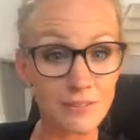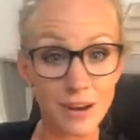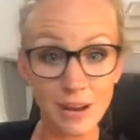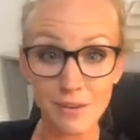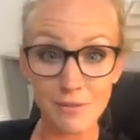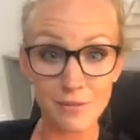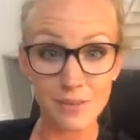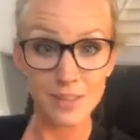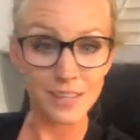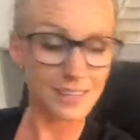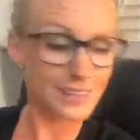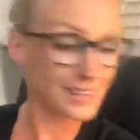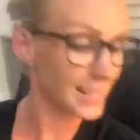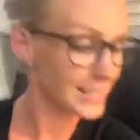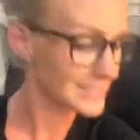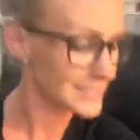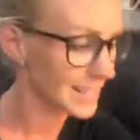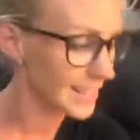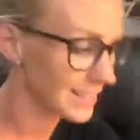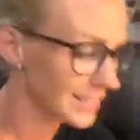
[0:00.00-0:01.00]
I feel like
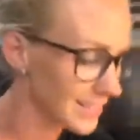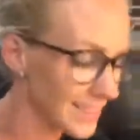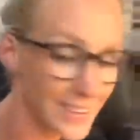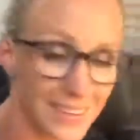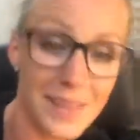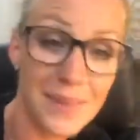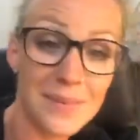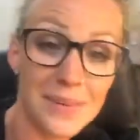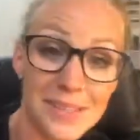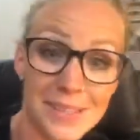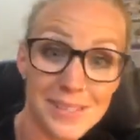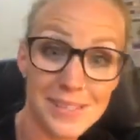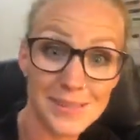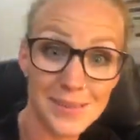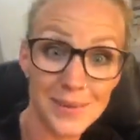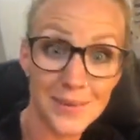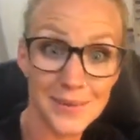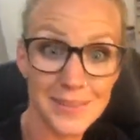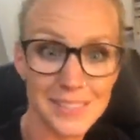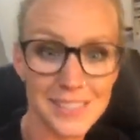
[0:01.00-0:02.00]
that day. And they were
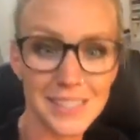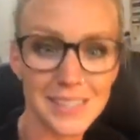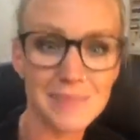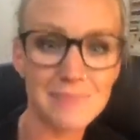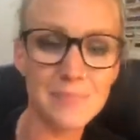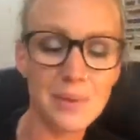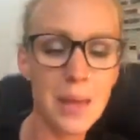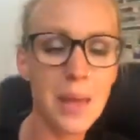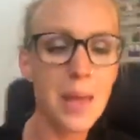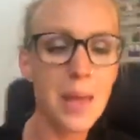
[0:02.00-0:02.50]
so cheap.